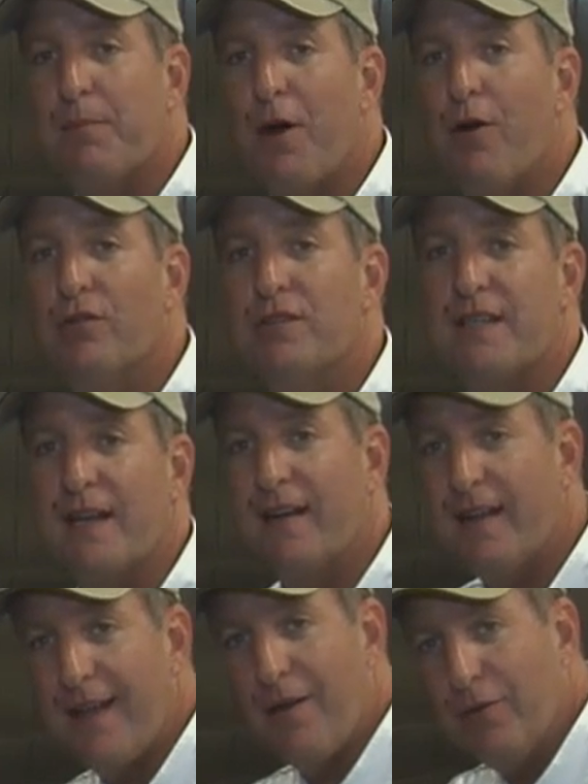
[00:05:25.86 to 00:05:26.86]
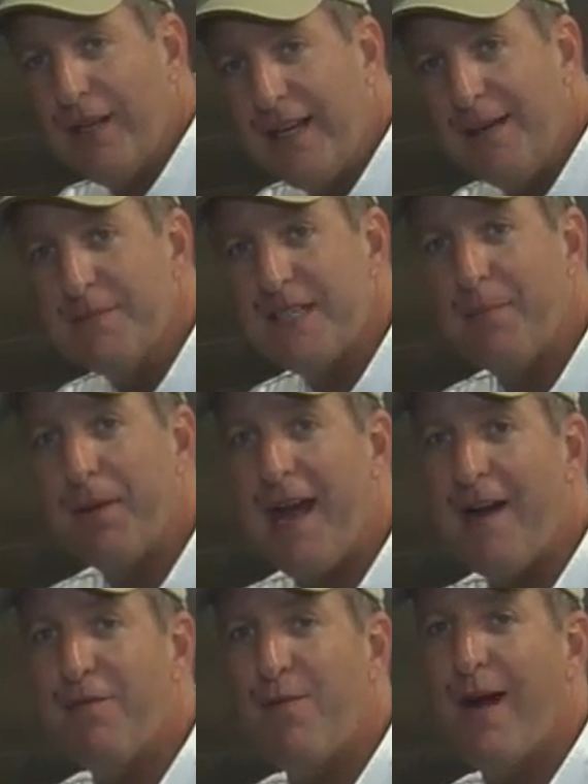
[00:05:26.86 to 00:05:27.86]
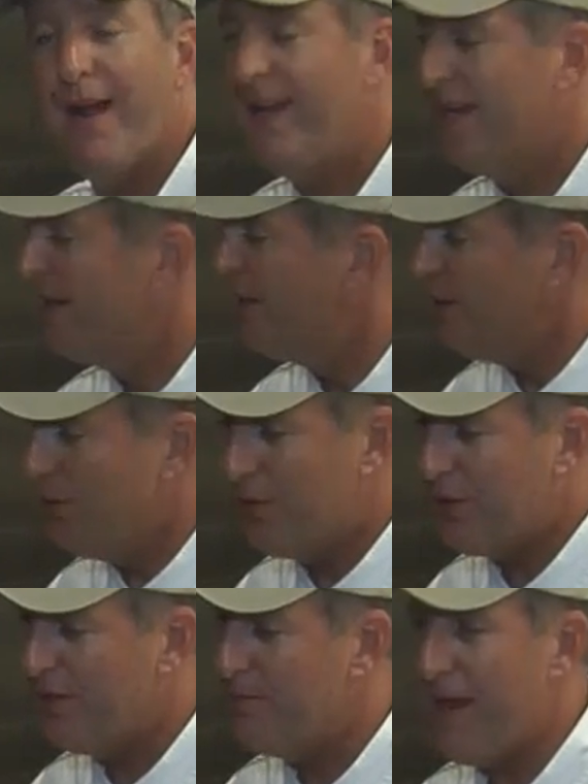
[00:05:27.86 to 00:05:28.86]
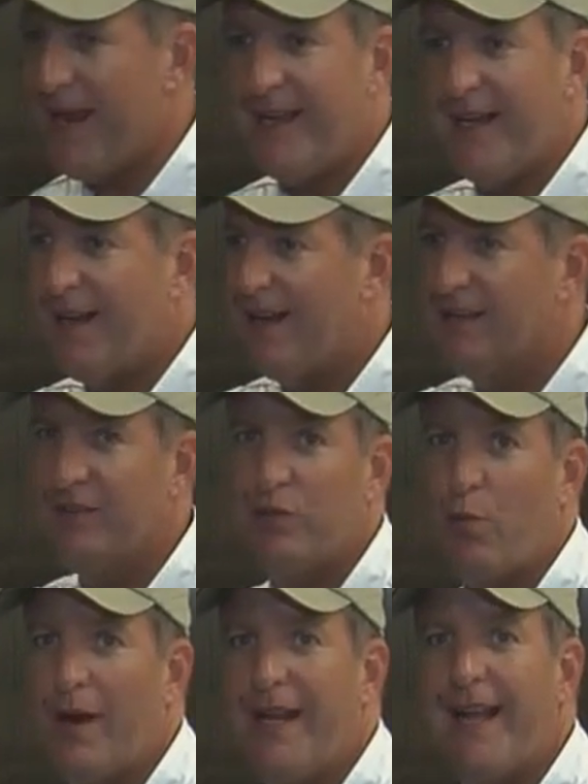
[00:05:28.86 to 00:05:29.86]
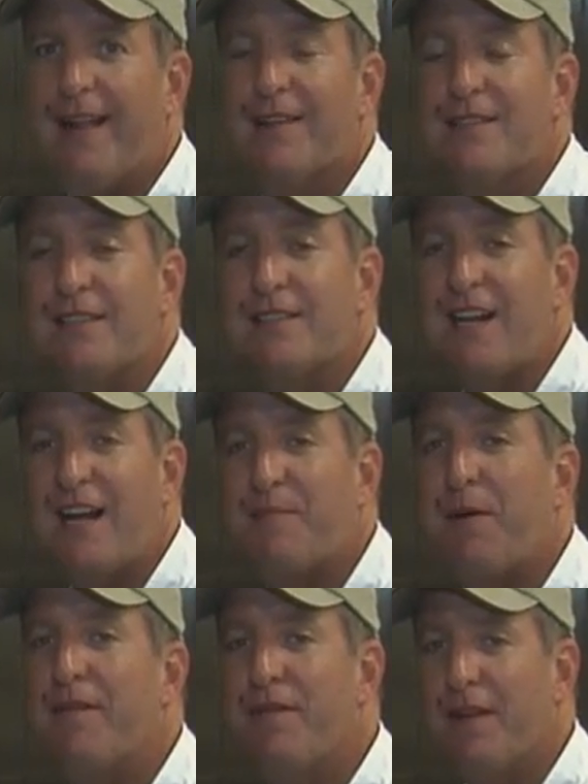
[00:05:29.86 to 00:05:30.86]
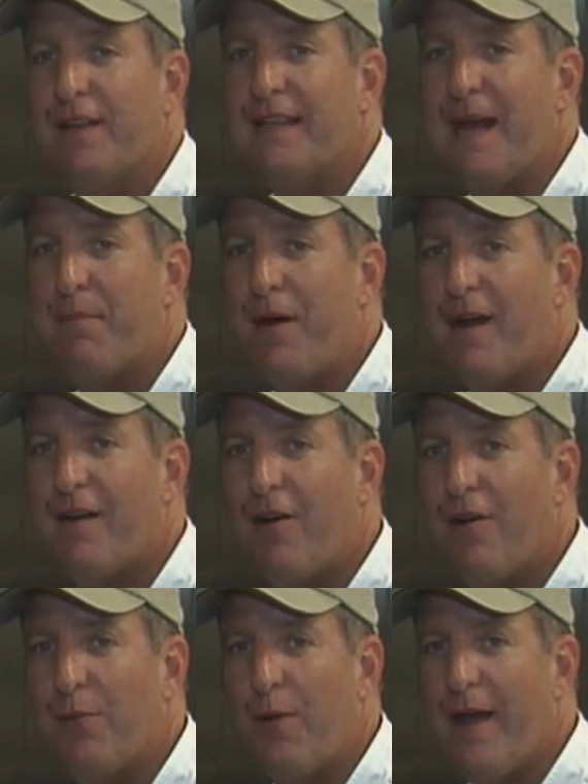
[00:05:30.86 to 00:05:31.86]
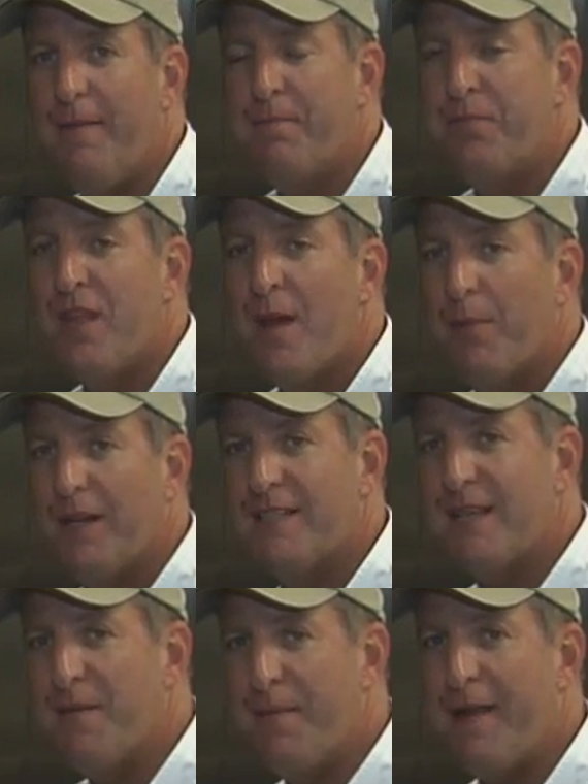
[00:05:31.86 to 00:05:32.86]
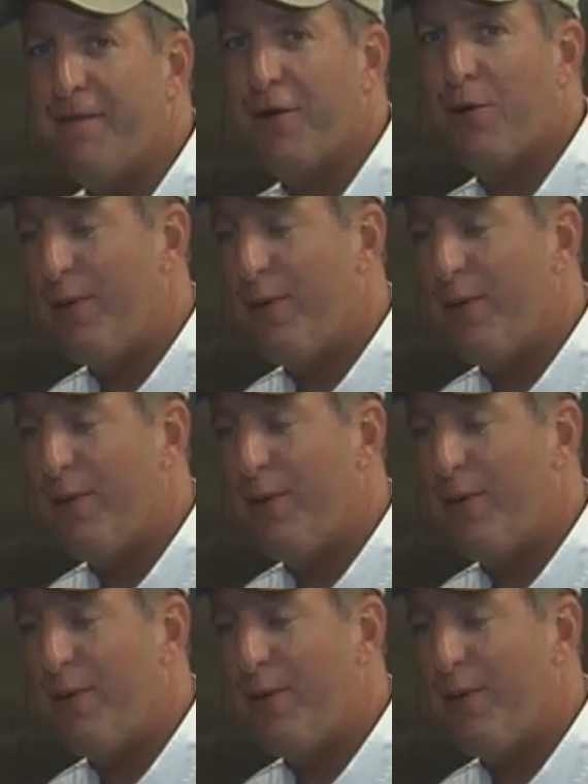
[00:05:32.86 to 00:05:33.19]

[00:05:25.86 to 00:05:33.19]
bones and it only comes up halfway, you could make 20 gallons of stock by filling that pot all the way, but it's going to make for a